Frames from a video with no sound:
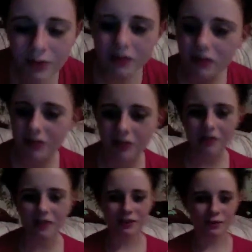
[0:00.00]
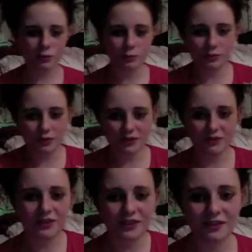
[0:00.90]
can't you just take a normal photo of
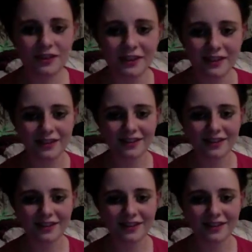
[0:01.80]
yourself like this?